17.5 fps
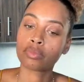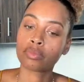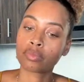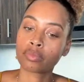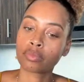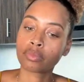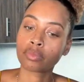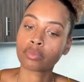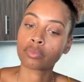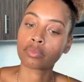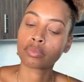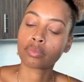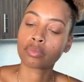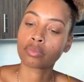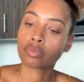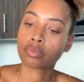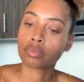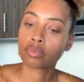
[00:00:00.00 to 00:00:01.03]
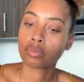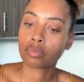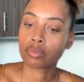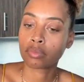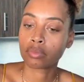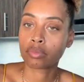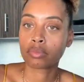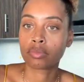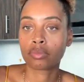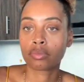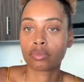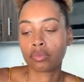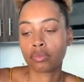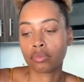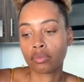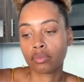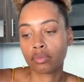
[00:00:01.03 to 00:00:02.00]

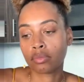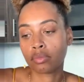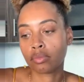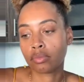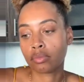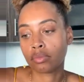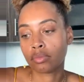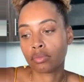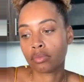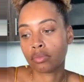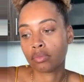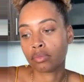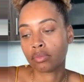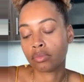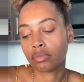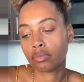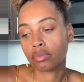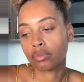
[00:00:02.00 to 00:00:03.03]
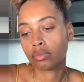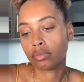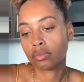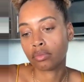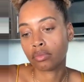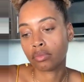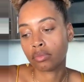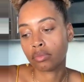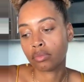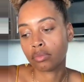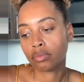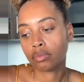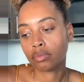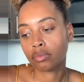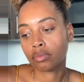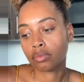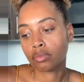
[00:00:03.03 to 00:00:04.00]

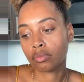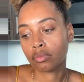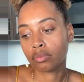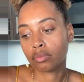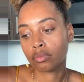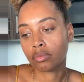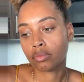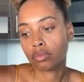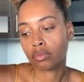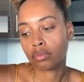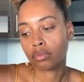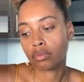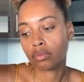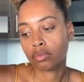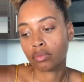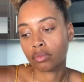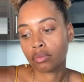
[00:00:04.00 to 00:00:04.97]
[no speech]